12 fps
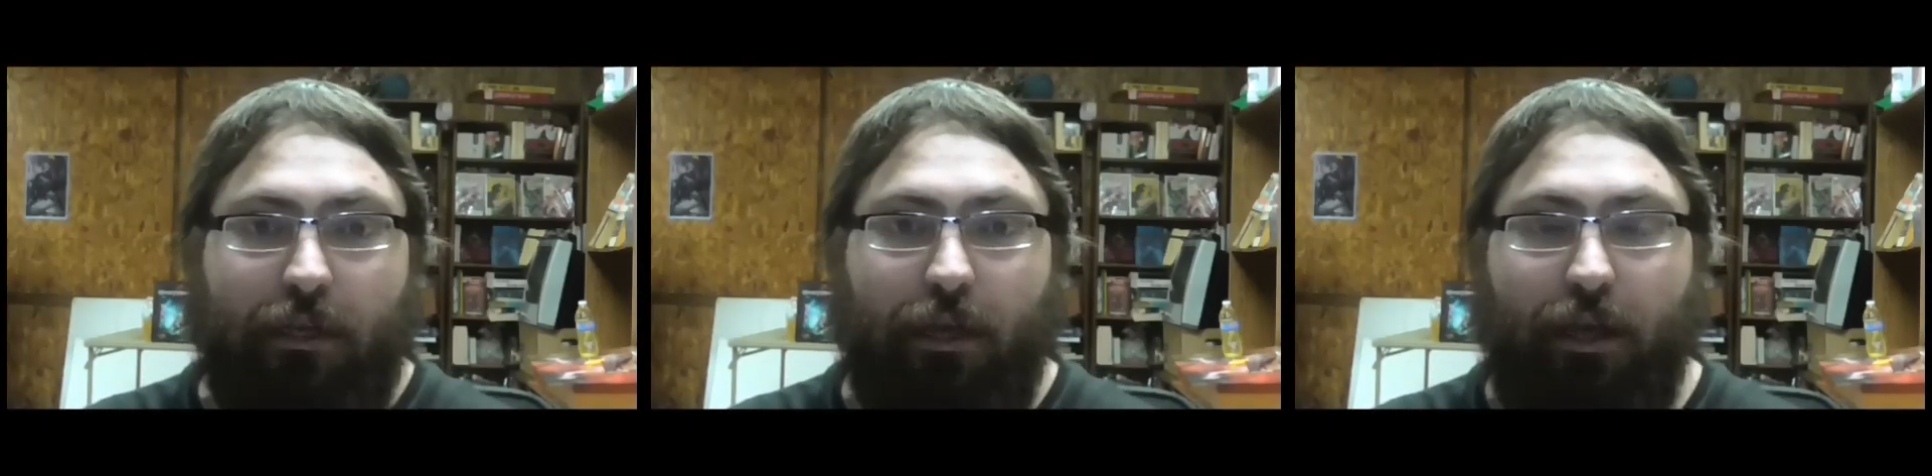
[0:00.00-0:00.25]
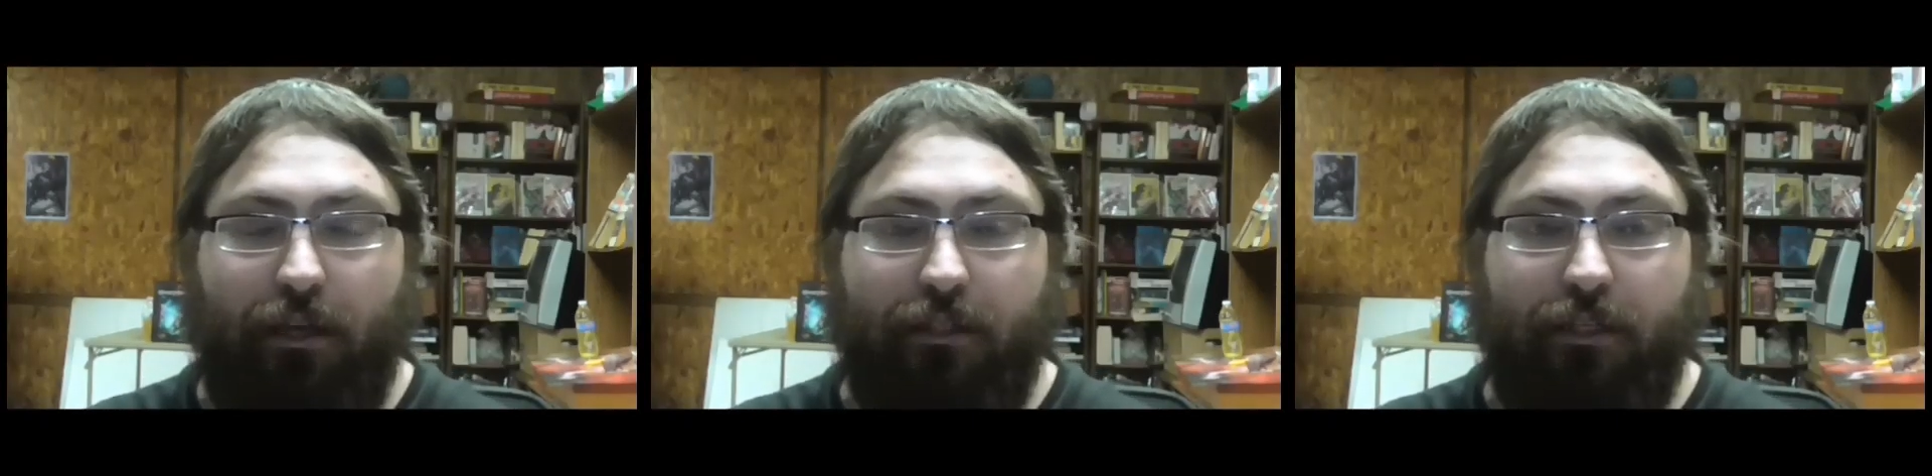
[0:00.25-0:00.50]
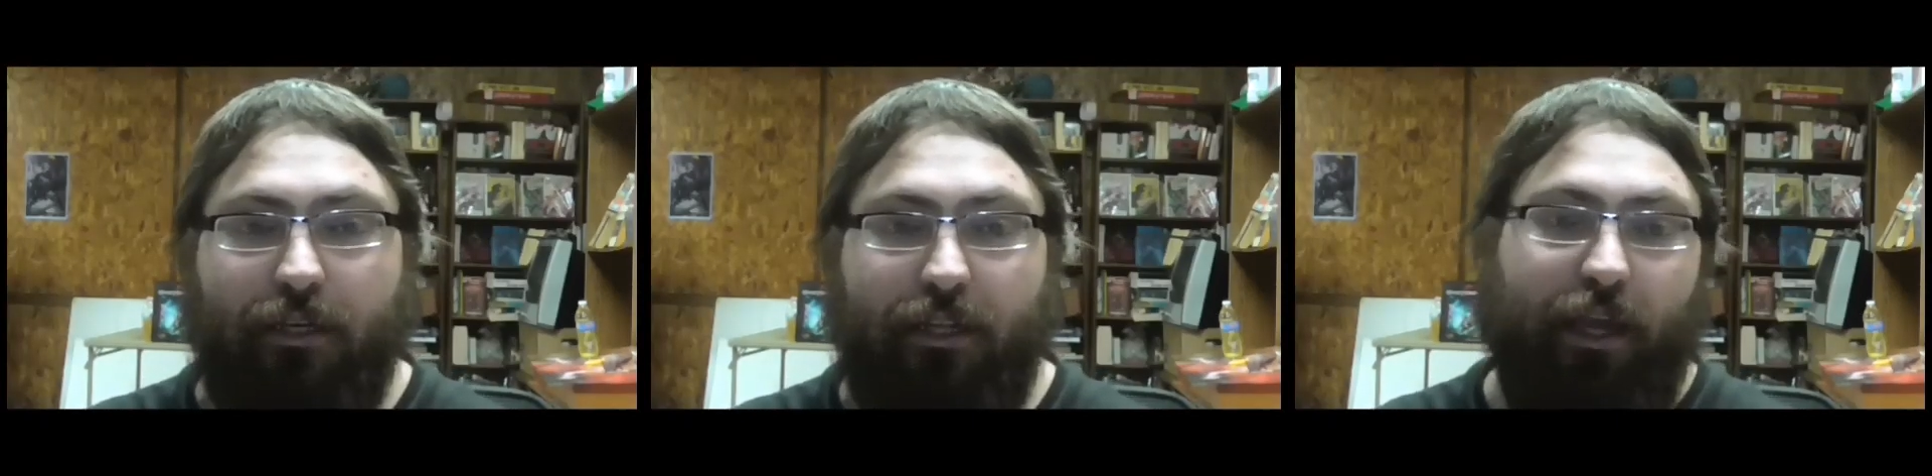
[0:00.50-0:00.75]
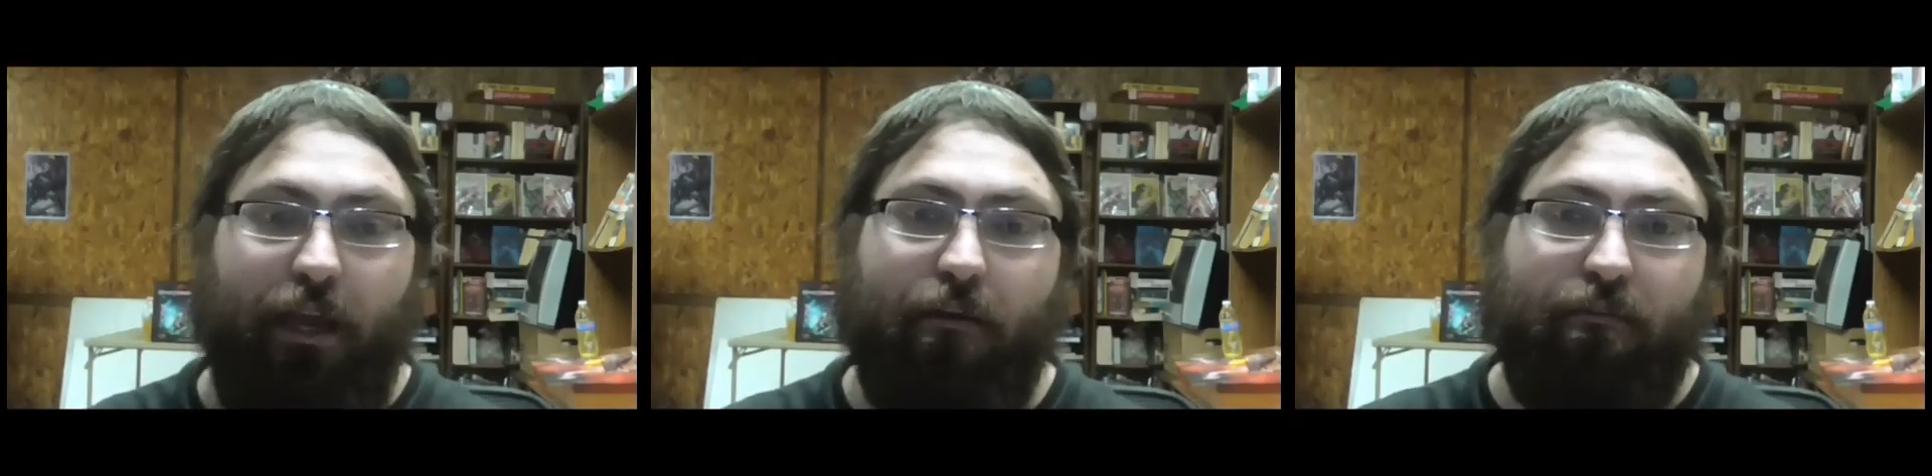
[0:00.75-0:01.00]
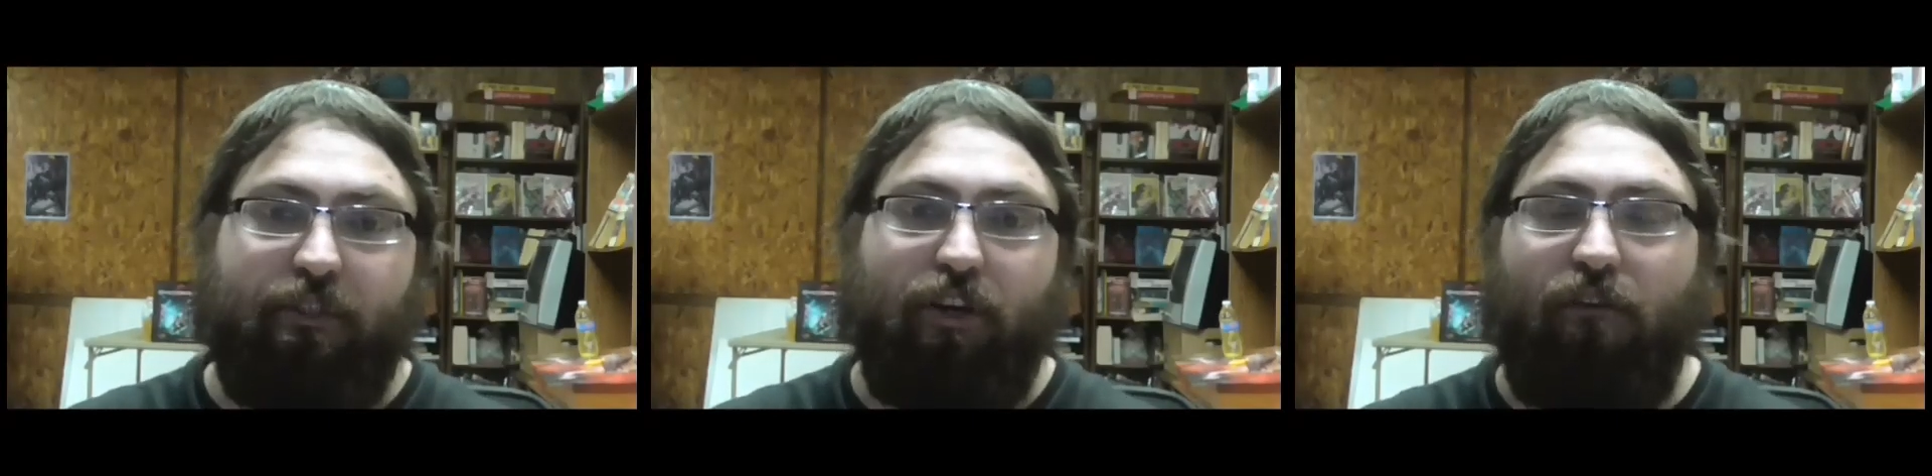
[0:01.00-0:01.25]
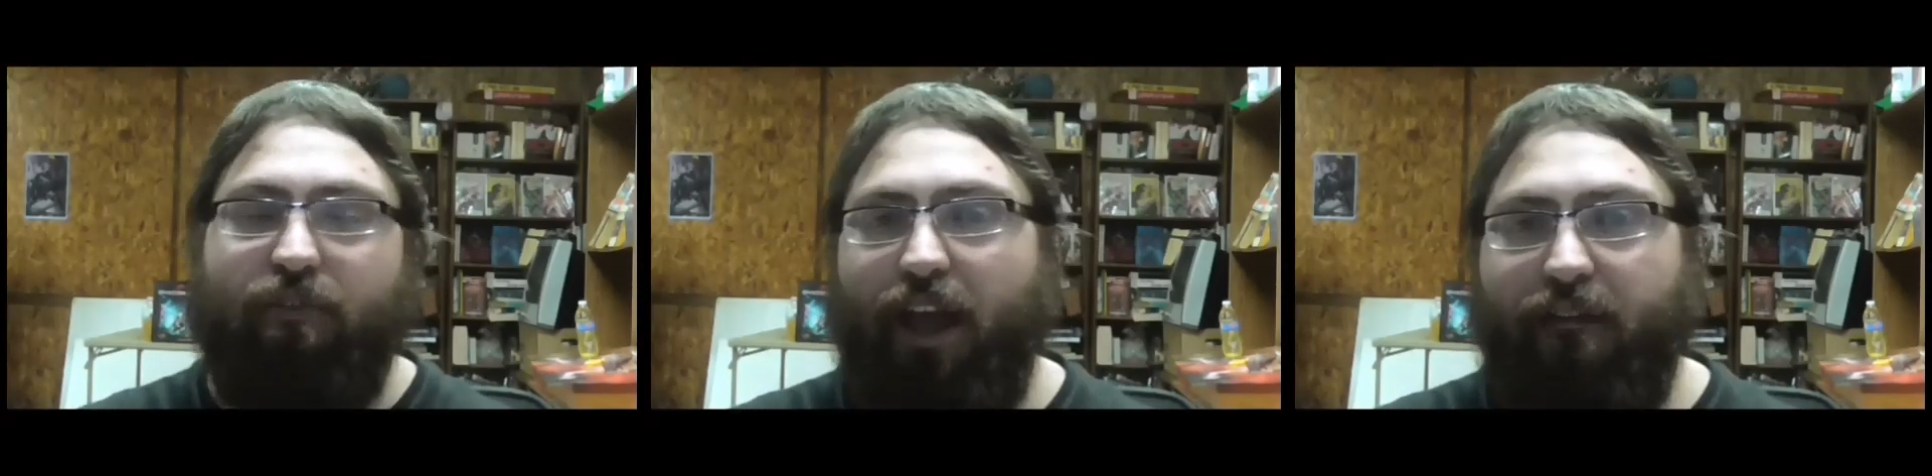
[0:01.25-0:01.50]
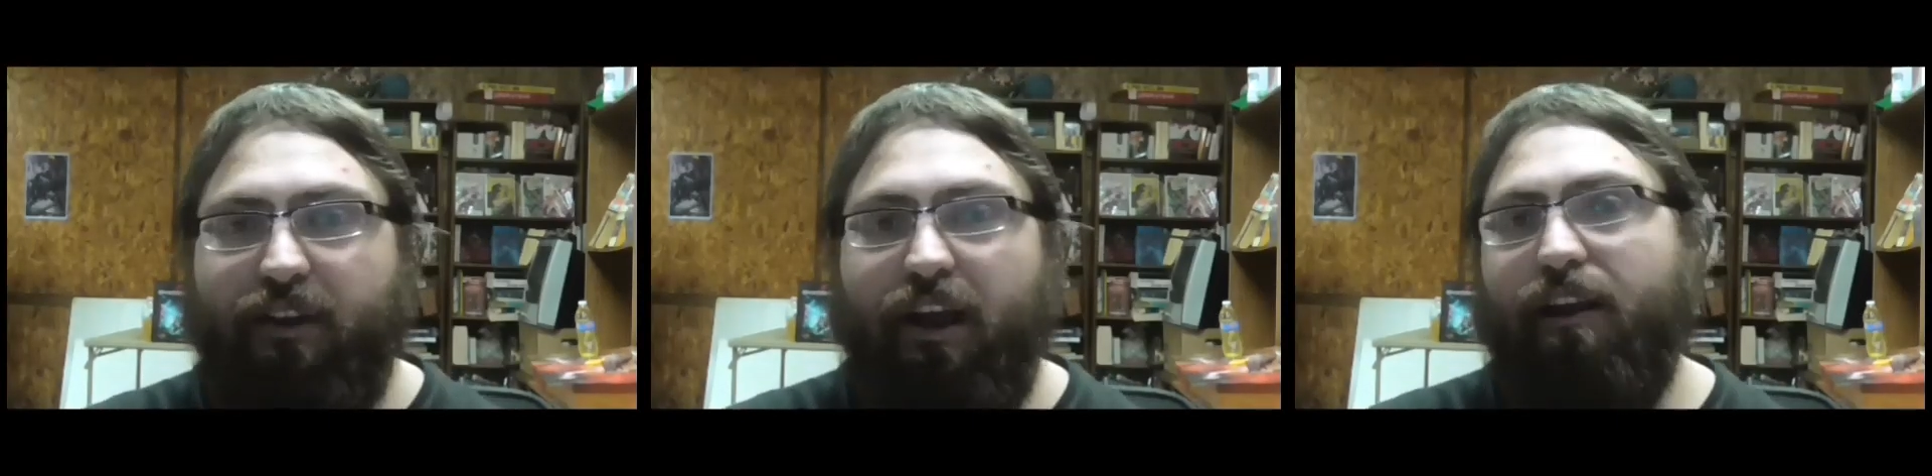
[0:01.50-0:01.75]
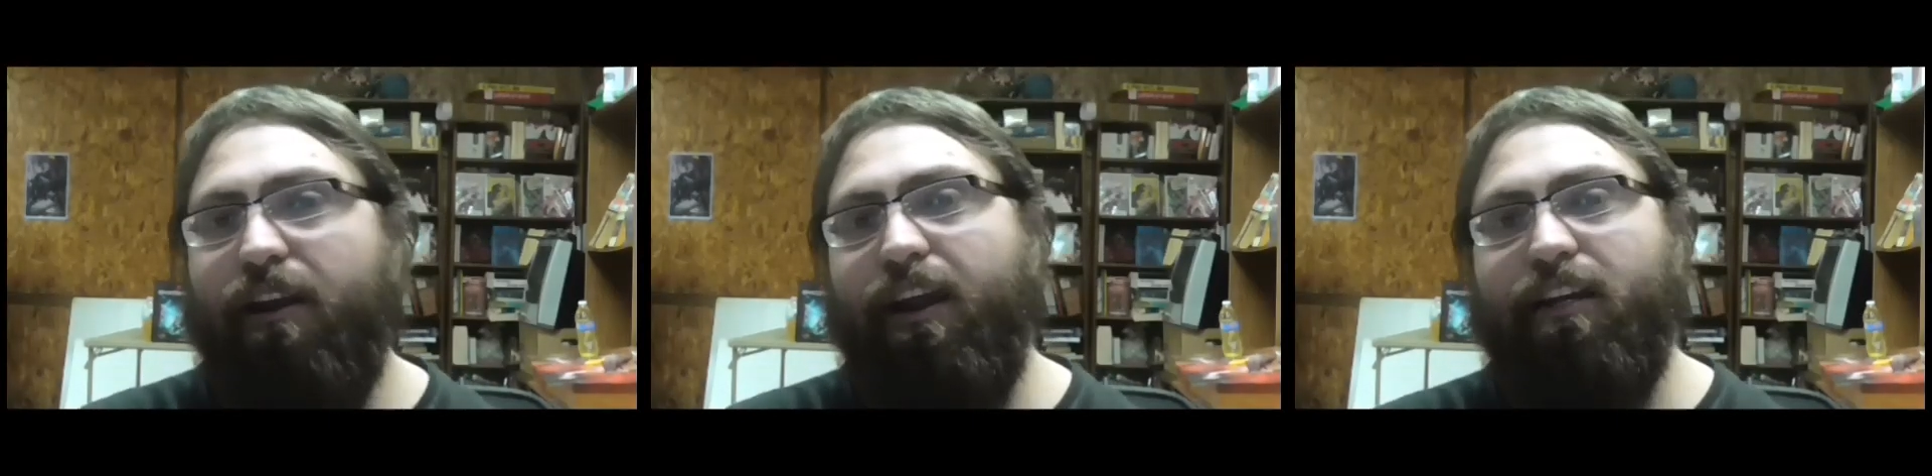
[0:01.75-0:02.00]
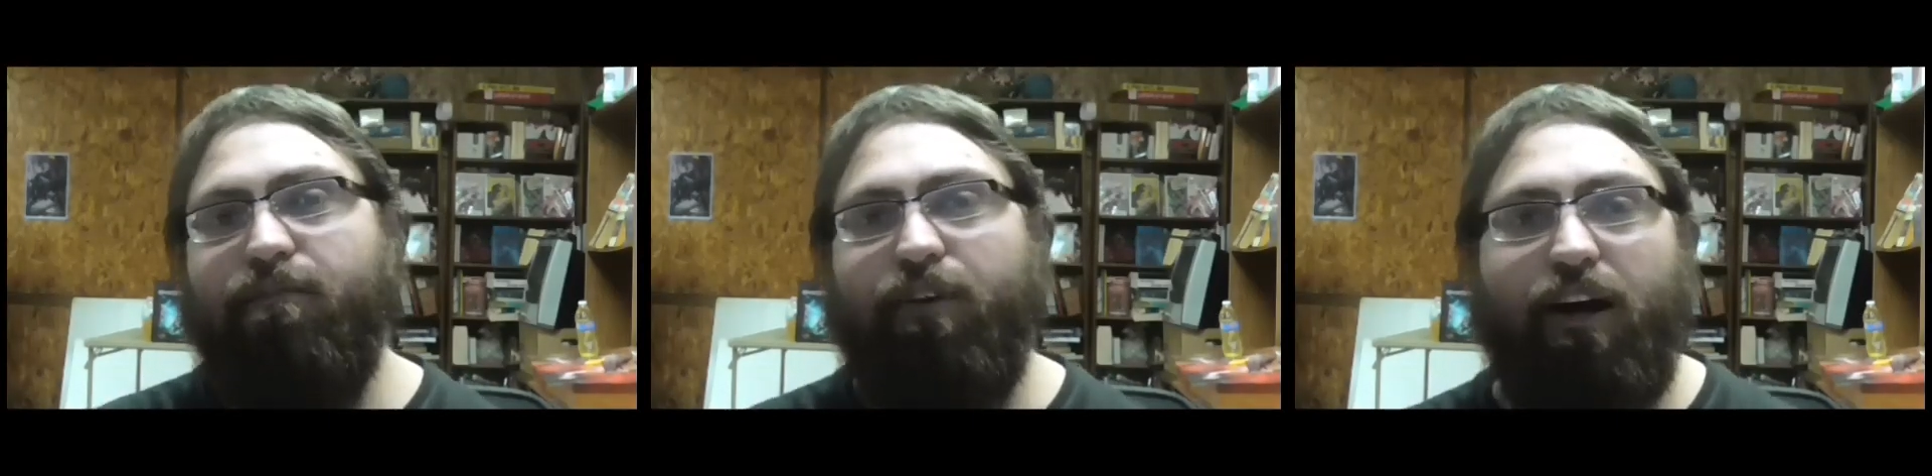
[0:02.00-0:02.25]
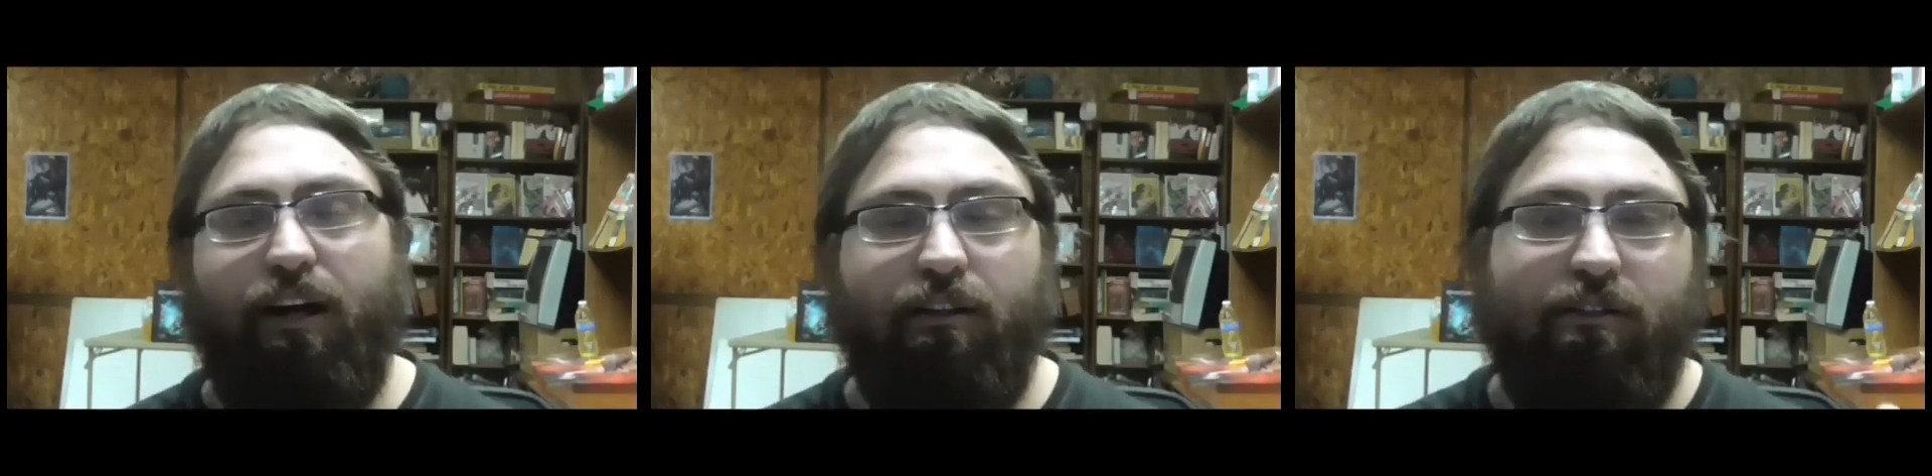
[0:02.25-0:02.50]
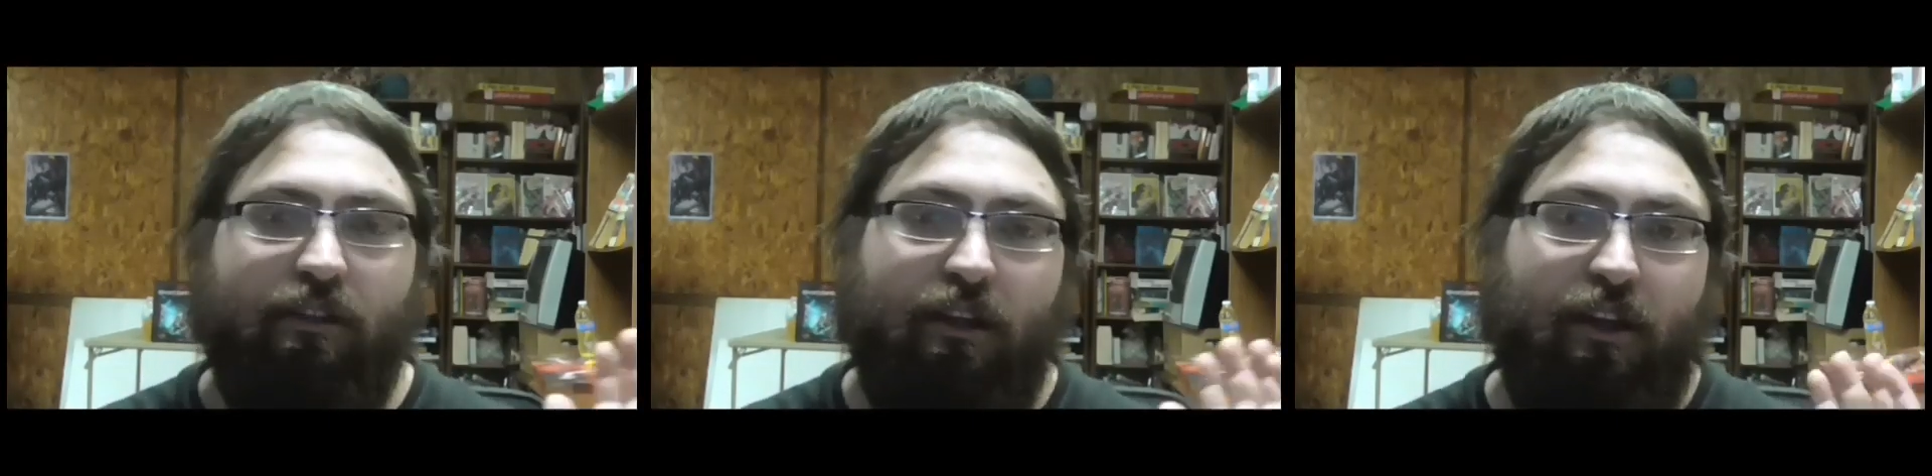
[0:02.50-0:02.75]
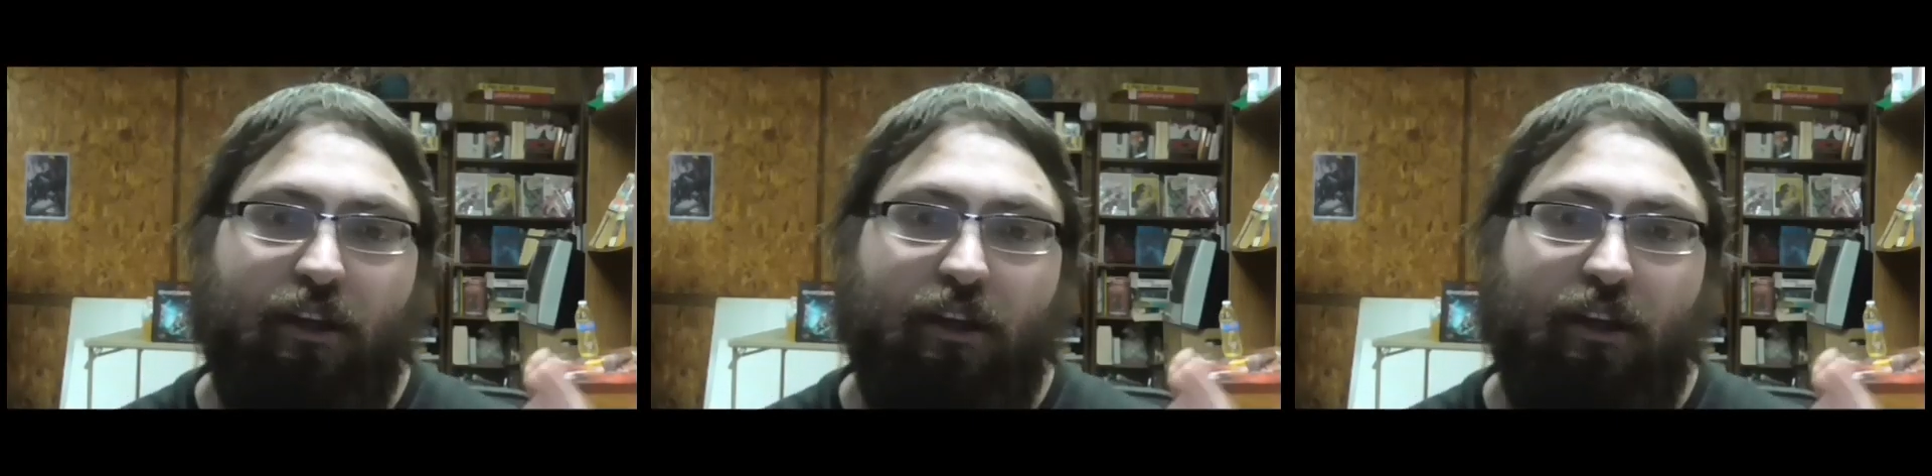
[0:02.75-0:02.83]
And yeah, so if you haven't gotten an X-Files...